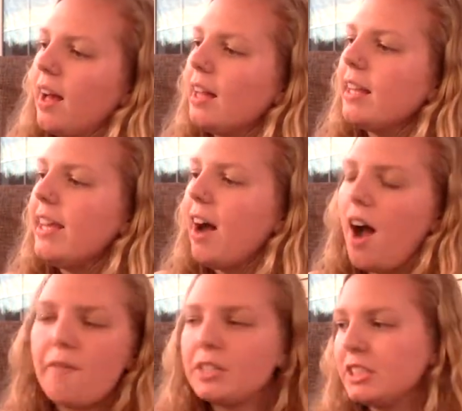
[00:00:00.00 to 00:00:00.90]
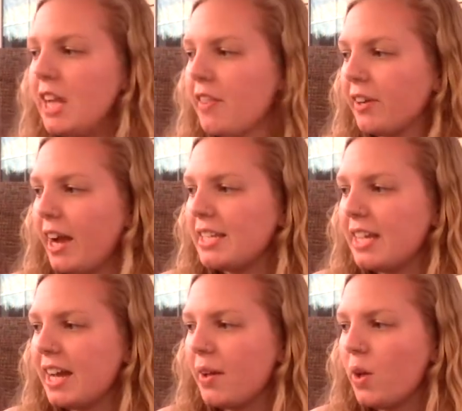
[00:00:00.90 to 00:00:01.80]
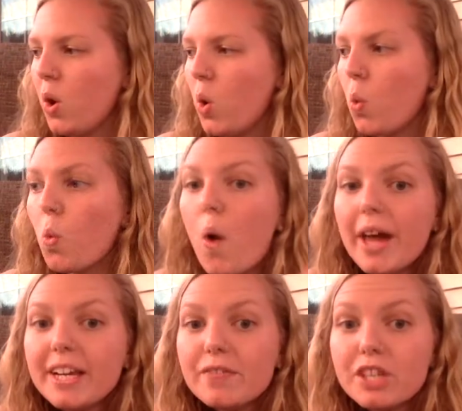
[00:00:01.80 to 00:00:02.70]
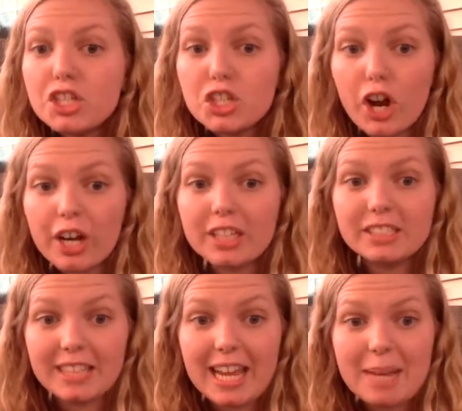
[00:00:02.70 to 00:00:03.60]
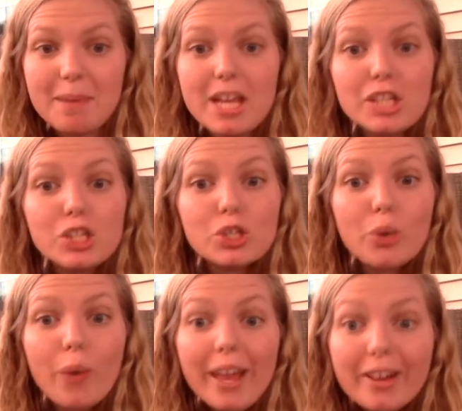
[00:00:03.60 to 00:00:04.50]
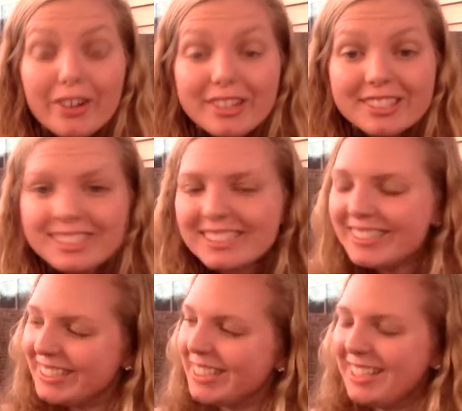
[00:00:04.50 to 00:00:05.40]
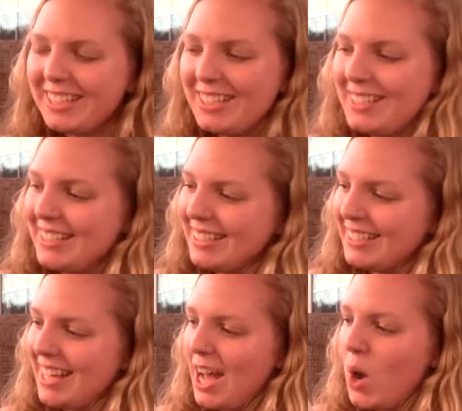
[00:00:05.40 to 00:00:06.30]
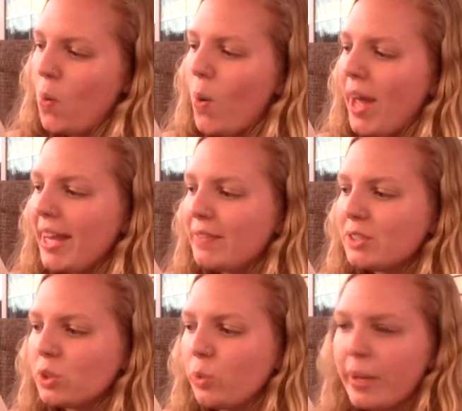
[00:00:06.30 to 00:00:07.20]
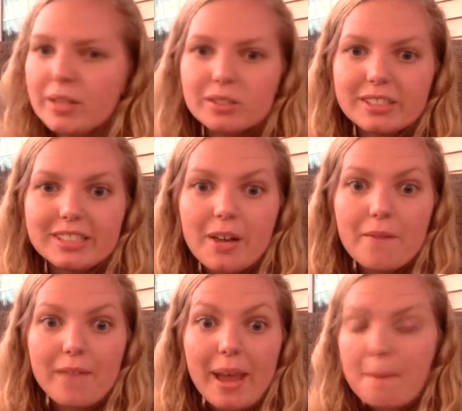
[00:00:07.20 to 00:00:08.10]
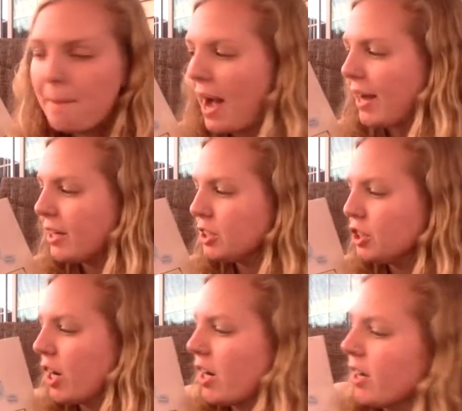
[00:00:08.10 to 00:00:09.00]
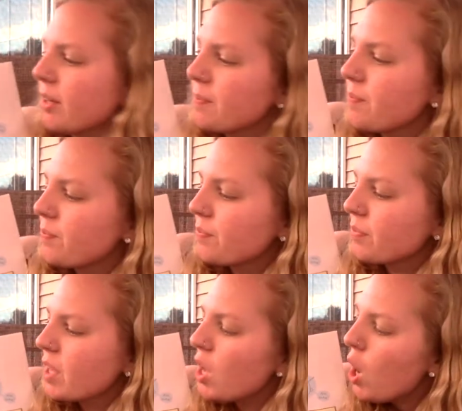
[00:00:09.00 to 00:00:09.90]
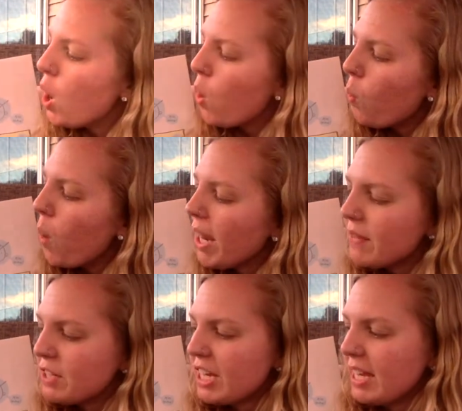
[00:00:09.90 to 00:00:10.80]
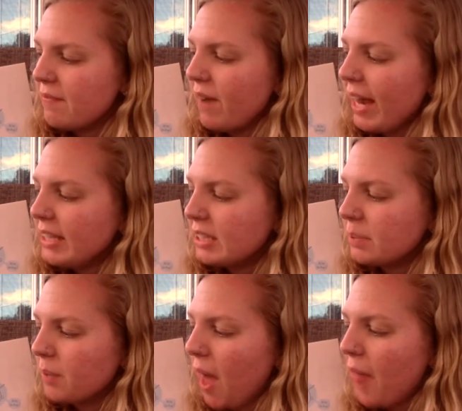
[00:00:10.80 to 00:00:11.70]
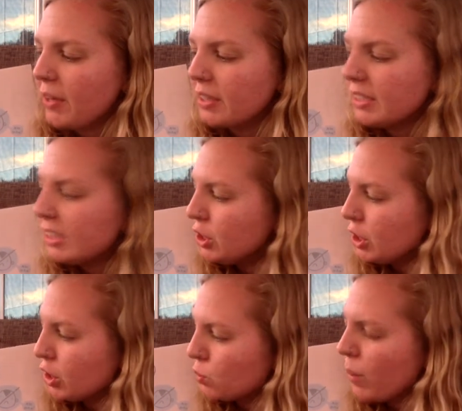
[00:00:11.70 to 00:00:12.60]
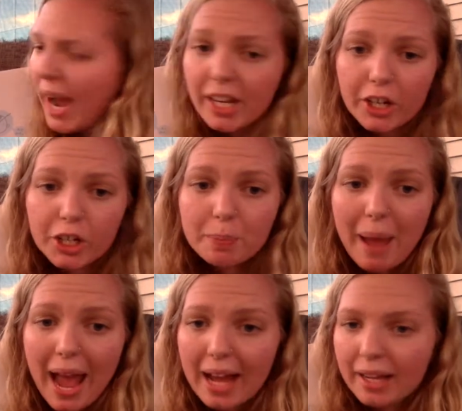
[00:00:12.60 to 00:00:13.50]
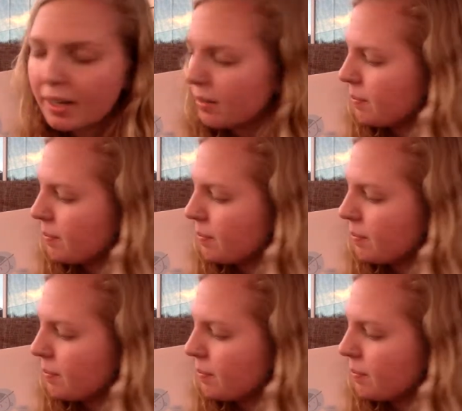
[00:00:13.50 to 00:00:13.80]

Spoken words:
Aaliyah offers another idea. What if the shark's name is Squiggles? What if Squiggles is a vampire shark? What if she invites the brother and sister to ride on her back?